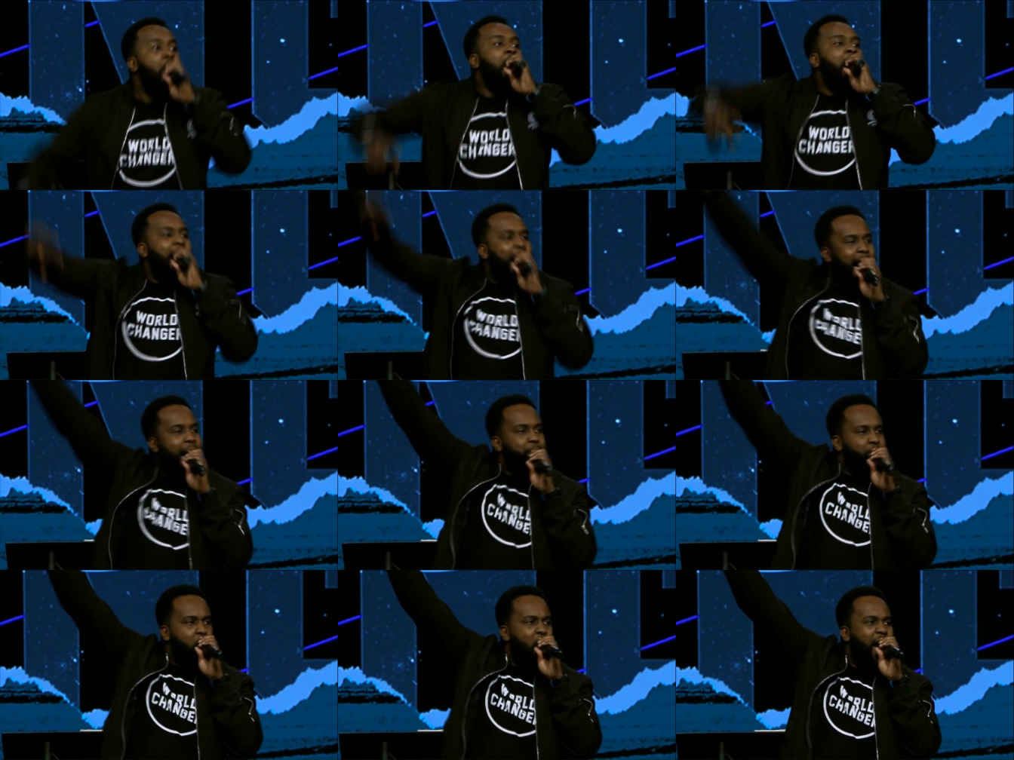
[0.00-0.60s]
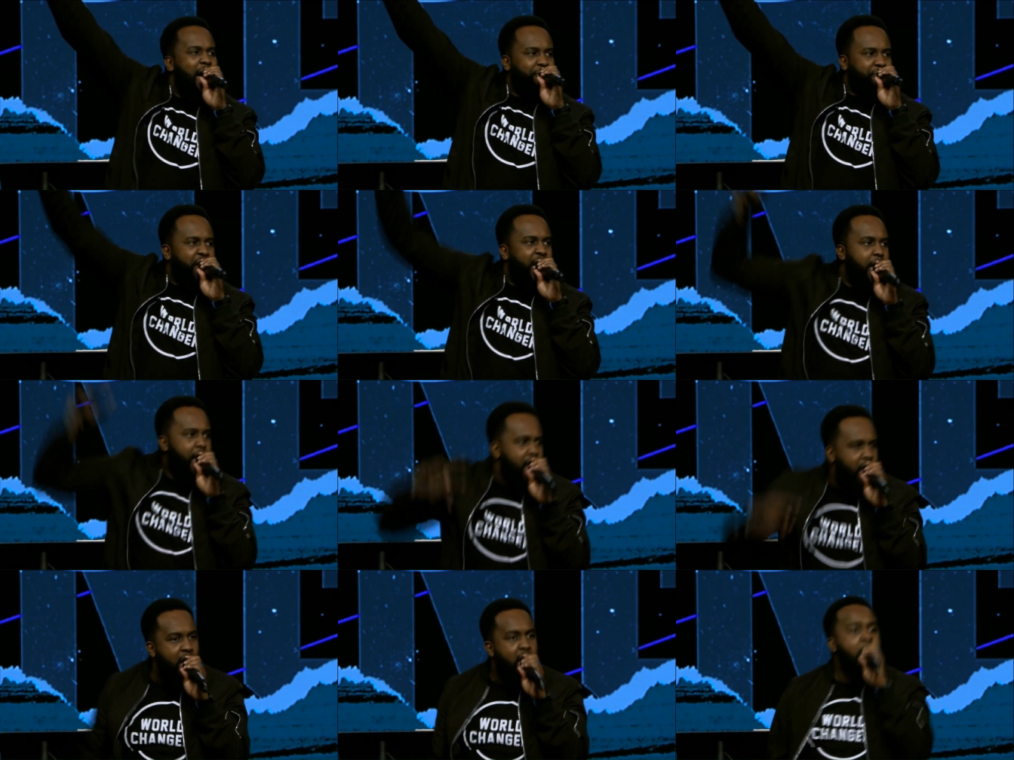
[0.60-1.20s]
I'm
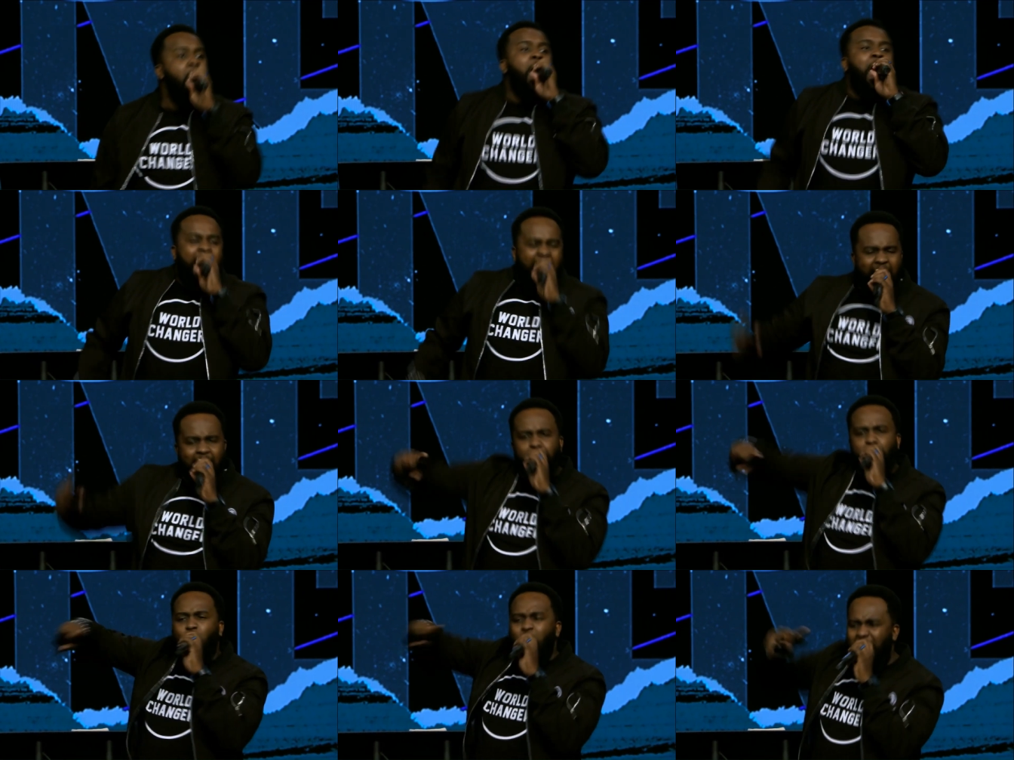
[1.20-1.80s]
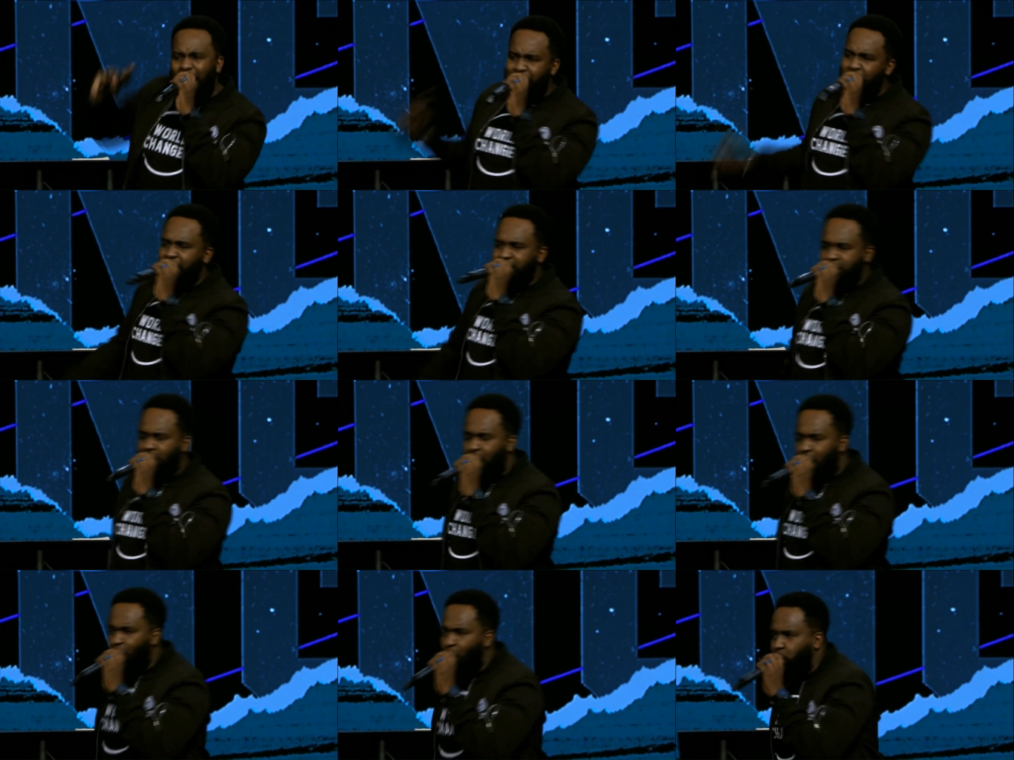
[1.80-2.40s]
worthy. I'm worthy
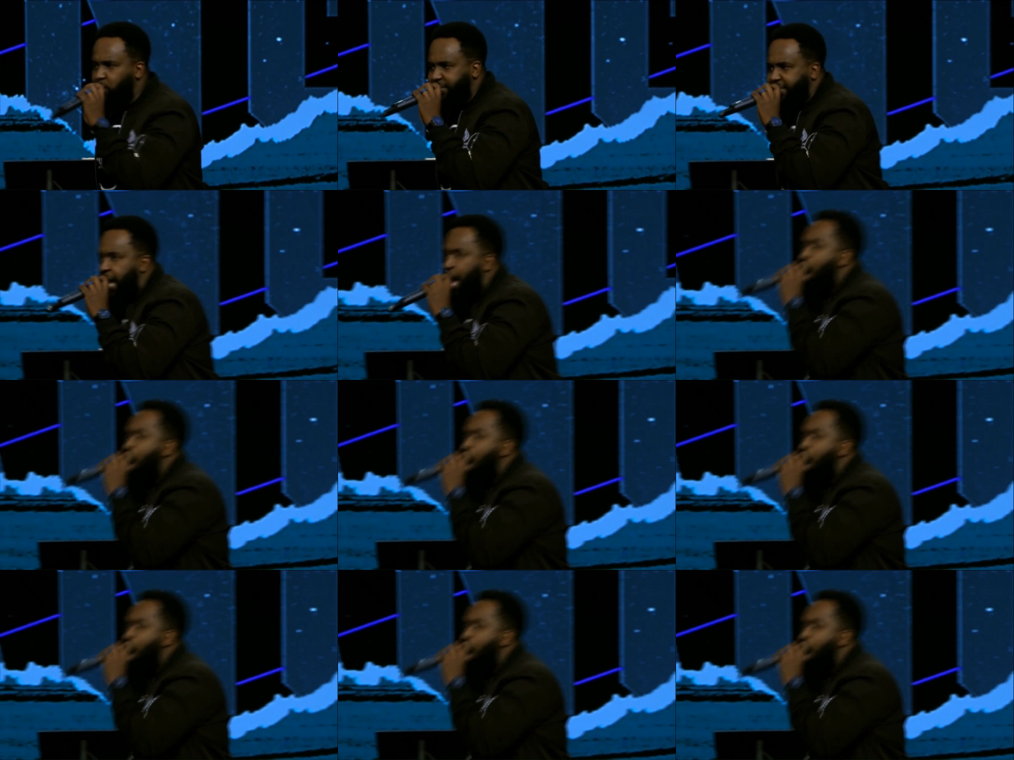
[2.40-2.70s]
to lose.